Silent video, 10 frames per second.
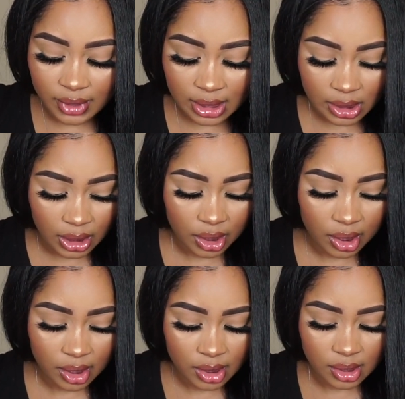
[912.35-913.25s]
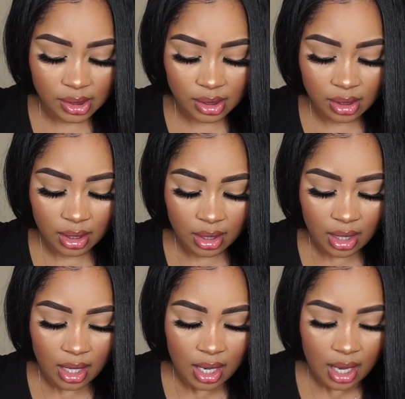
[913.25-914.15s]
sneakers,
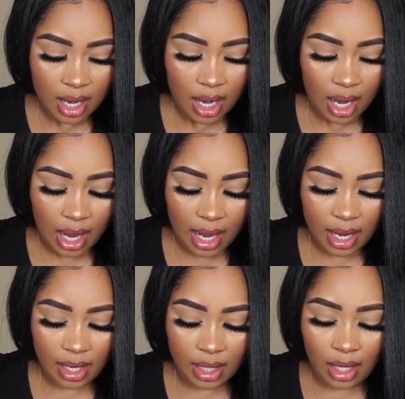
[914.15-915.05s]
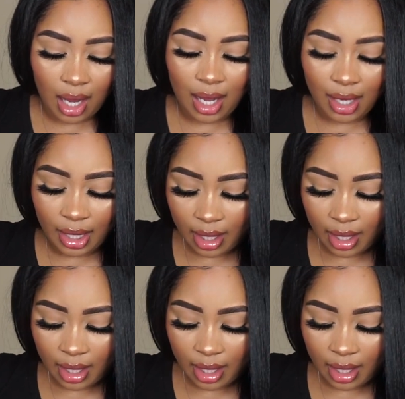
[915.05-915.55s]
and I